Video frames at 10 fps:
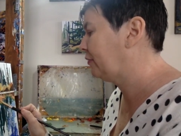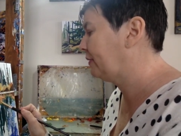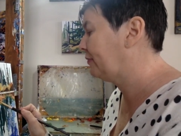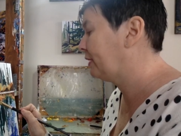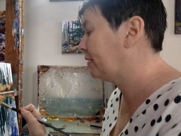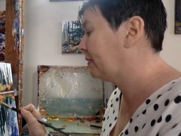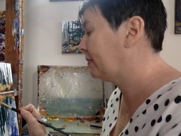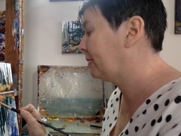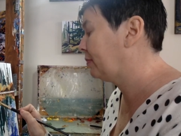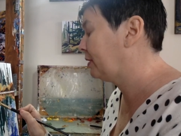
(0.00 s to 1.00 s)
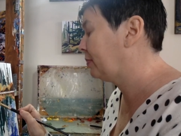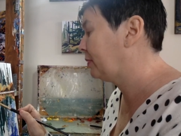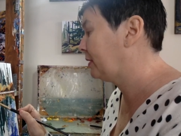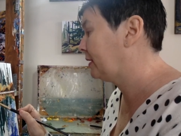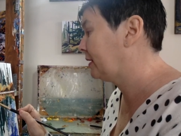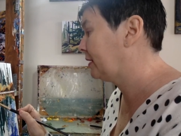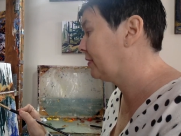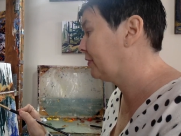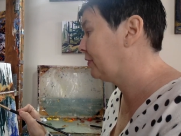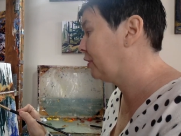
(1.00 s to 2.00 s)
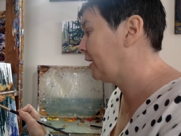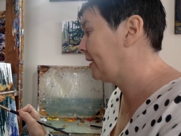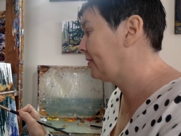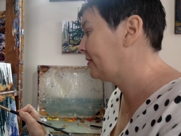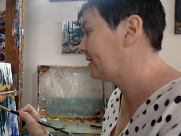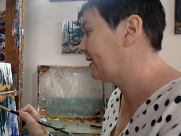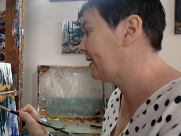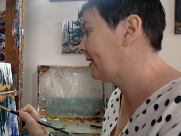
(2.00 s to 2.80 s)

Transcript: we've got to remember to put the little dots in.